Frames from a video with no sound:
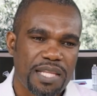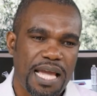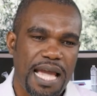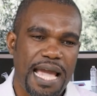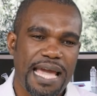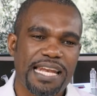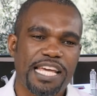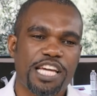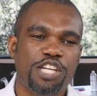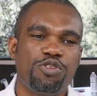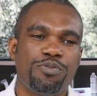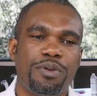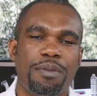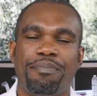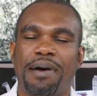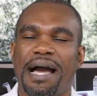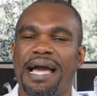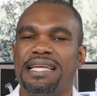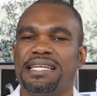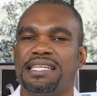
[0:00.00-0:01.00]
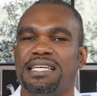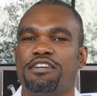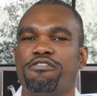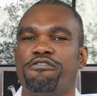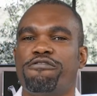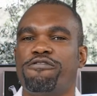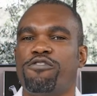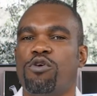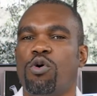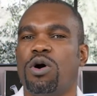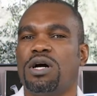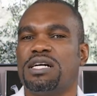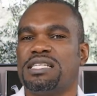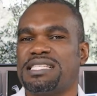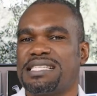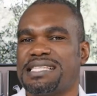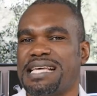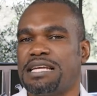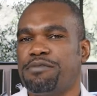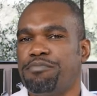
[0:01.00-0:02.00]
And it will be binding for a
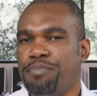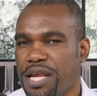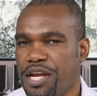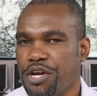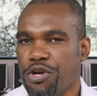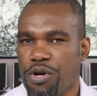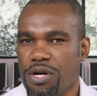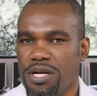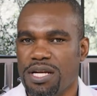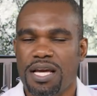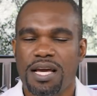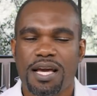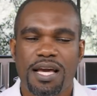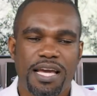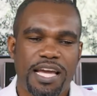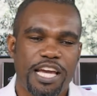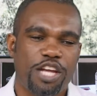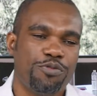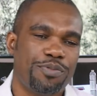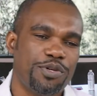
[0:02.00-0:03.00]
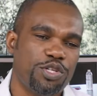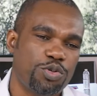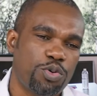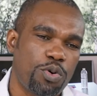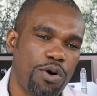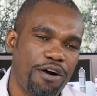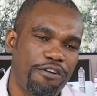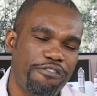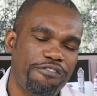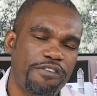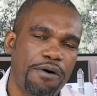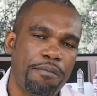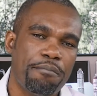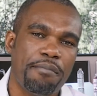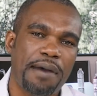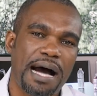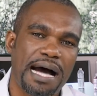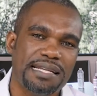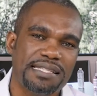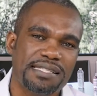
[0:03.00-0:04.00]
set period. It will be 12
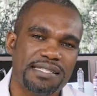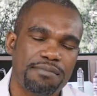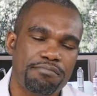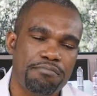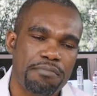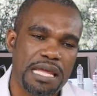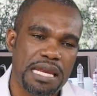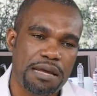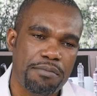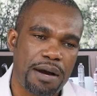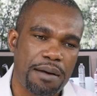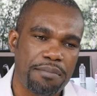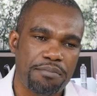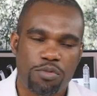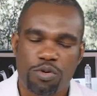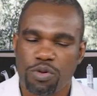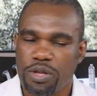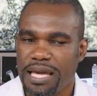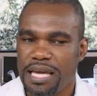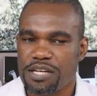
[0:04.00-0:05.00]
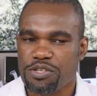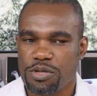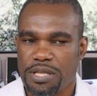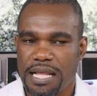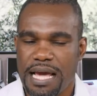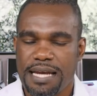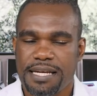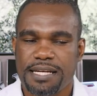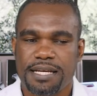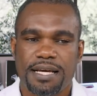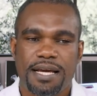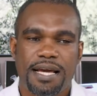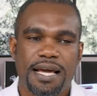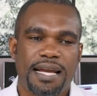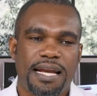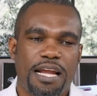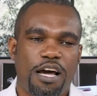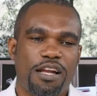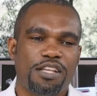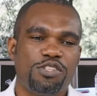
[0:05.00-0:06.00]
months minimum. We'll get to that.
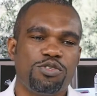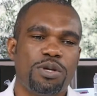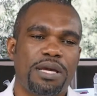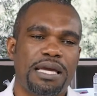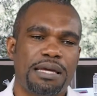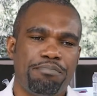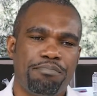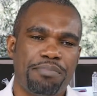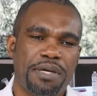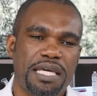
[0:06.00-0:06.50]
Now let's look at